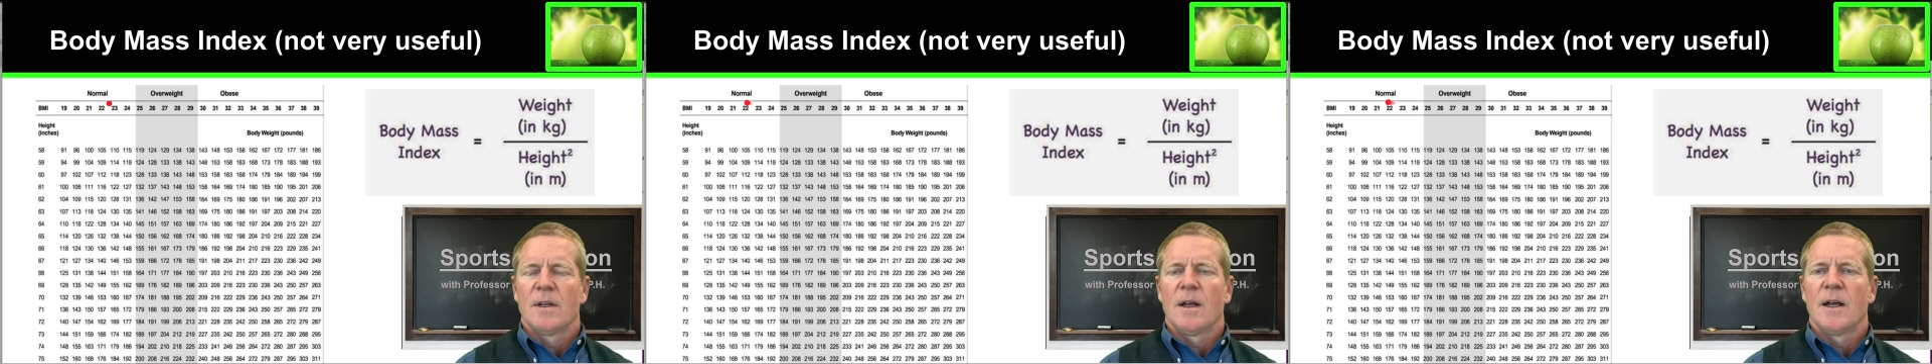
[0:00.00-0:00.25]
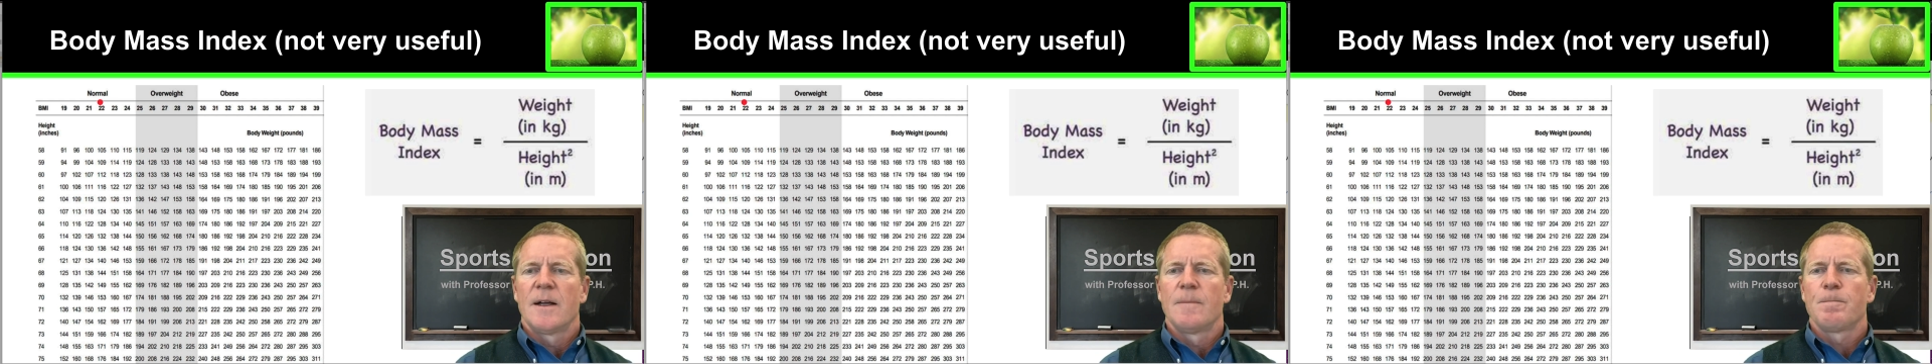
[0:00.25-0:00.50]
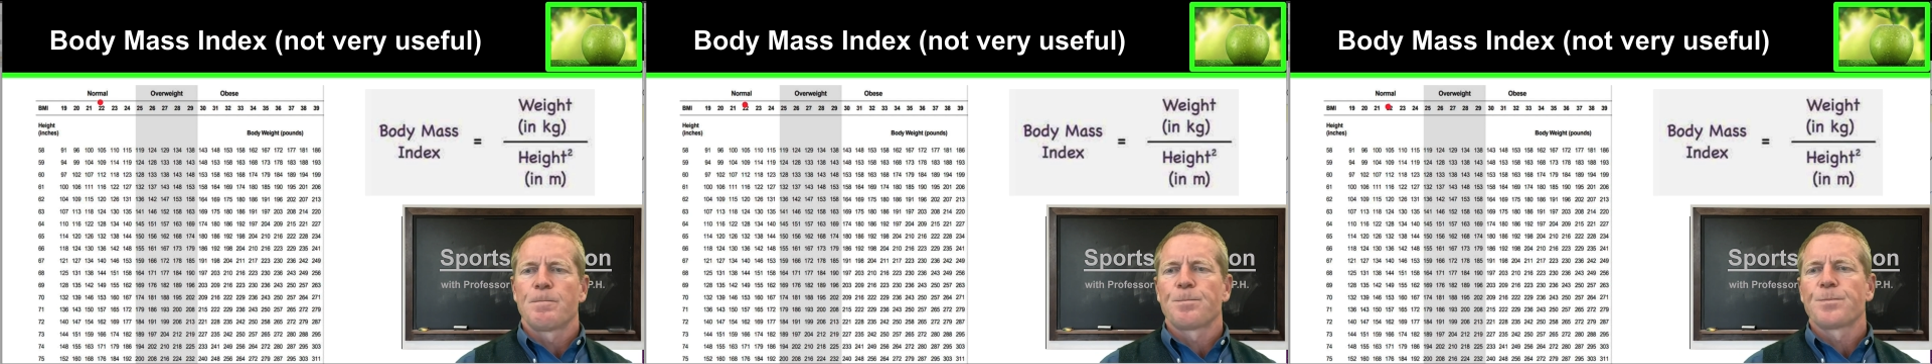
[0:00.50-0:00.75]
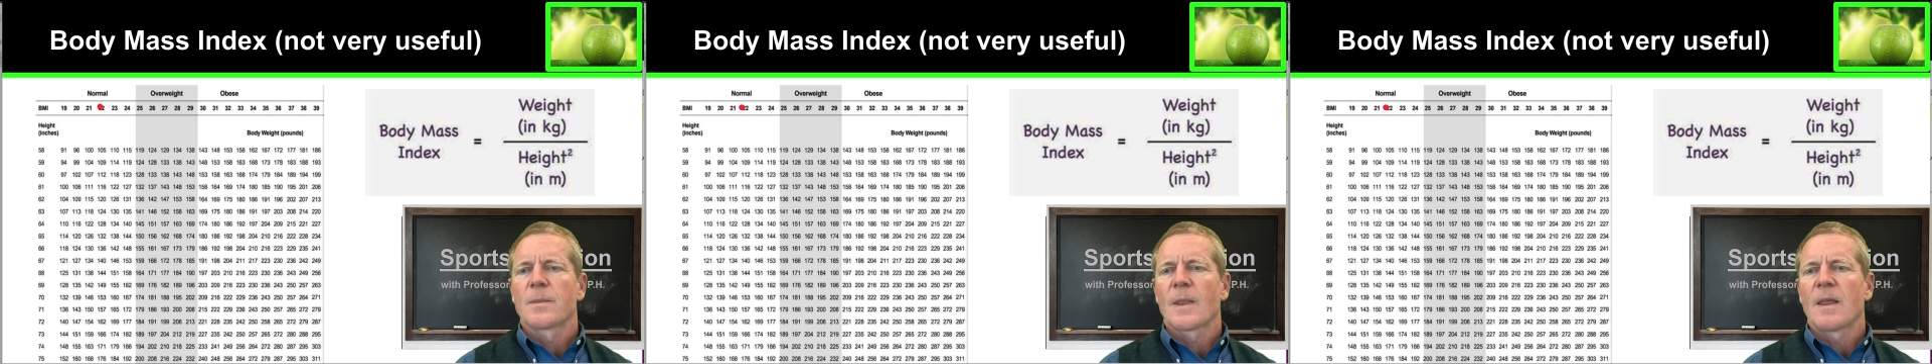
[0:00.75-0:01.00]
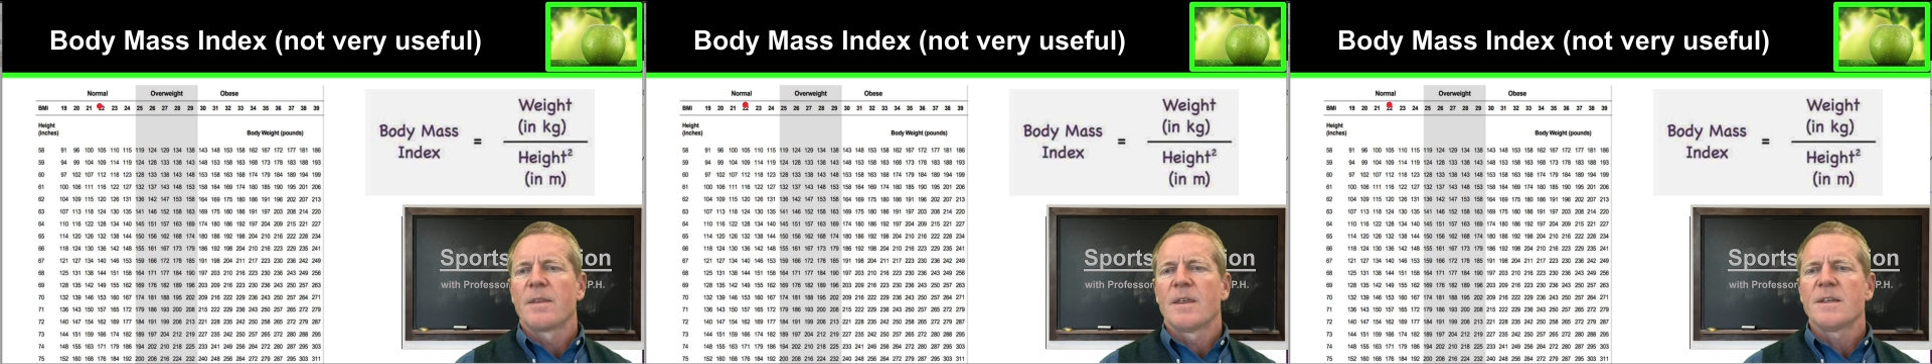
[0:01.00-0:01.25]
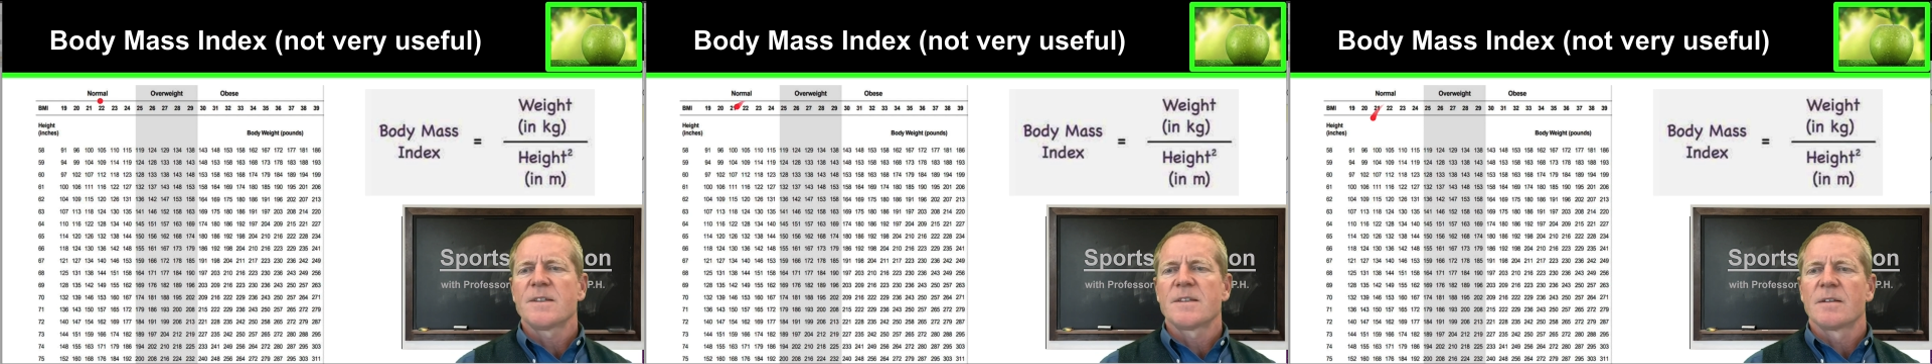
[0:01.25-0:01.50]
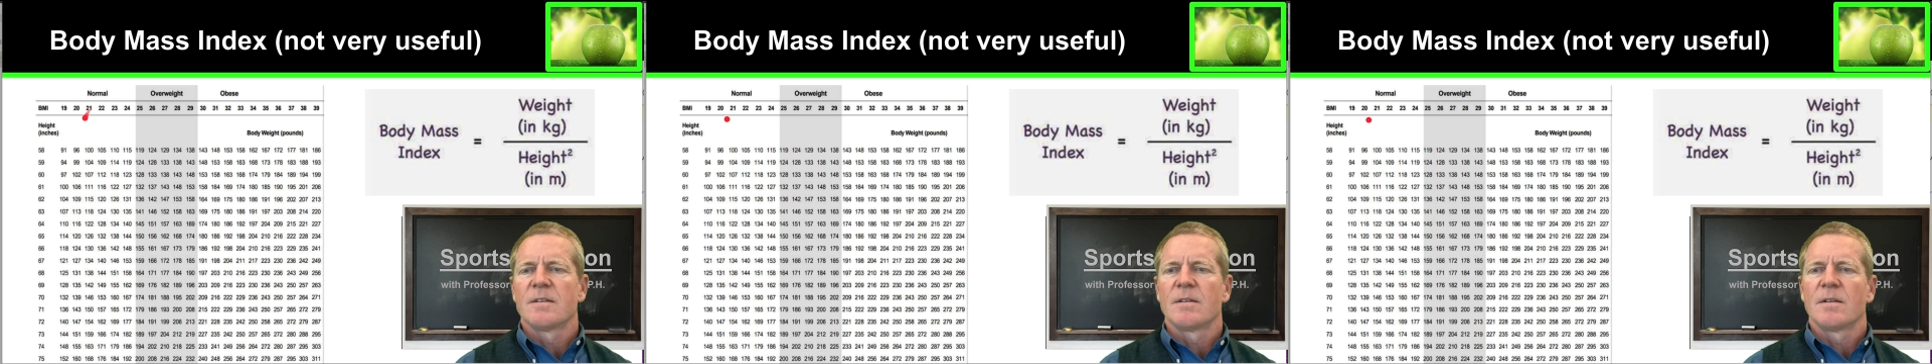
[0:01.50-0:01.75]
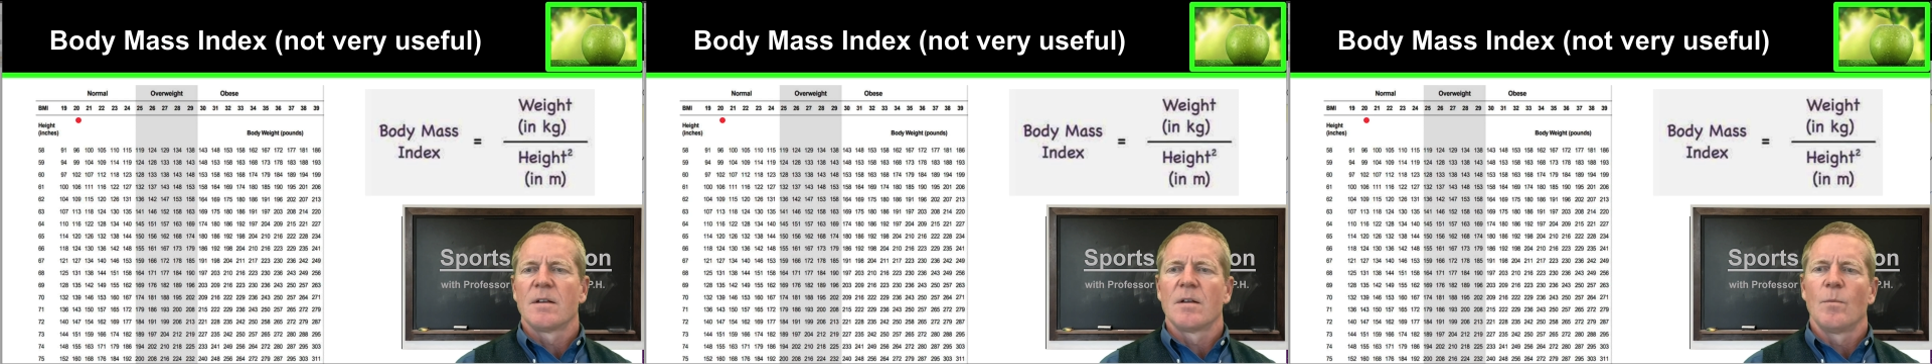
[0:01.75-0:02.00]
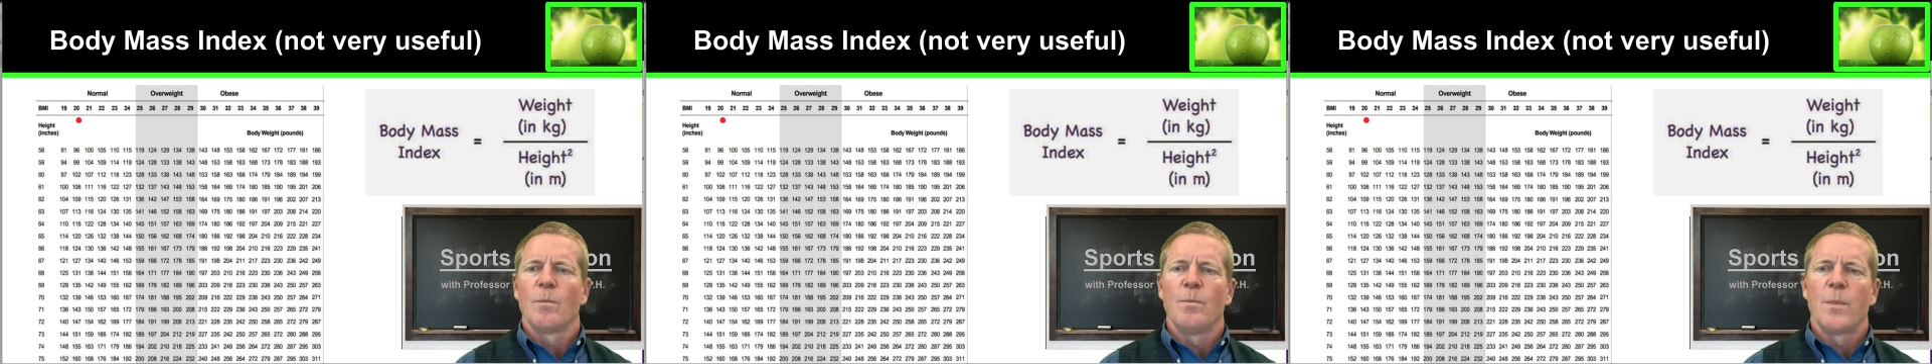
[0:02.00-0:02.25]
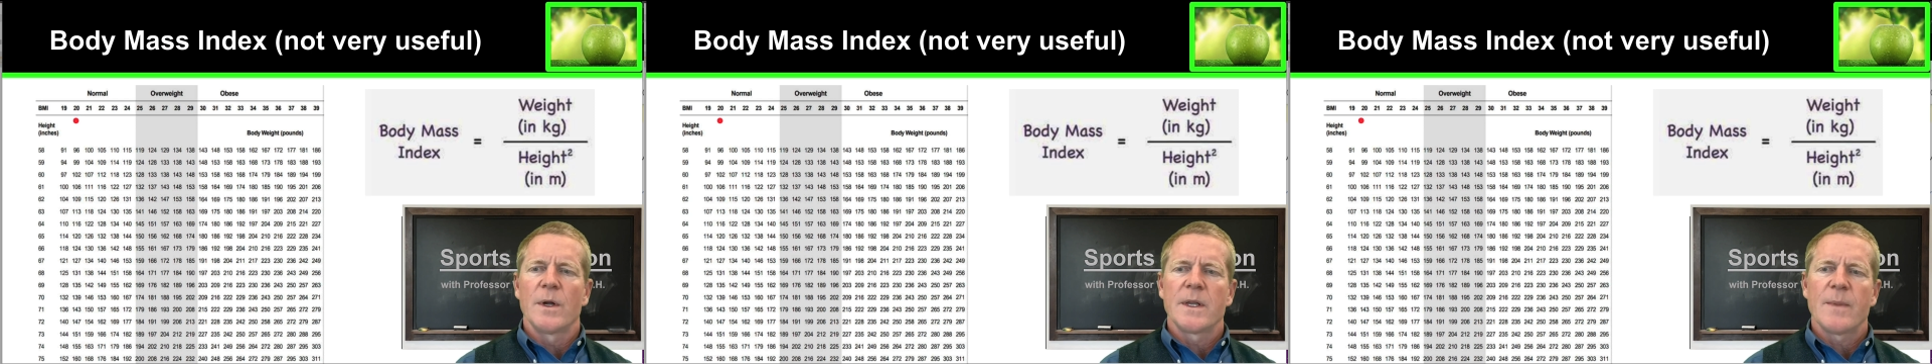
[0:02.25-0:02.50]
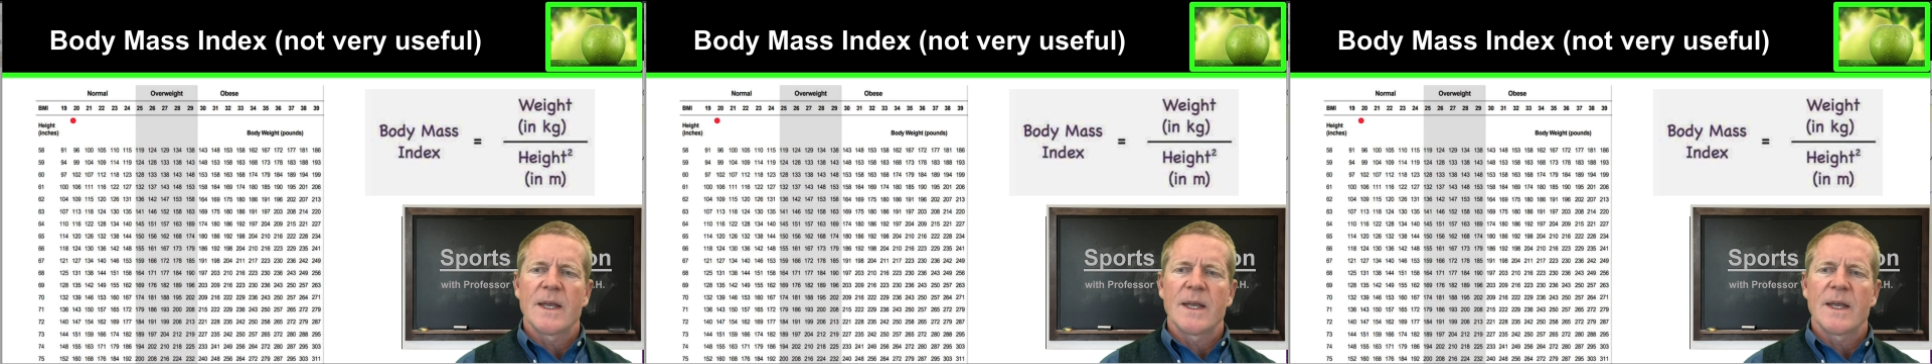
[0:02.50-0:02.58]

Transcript: Um, this body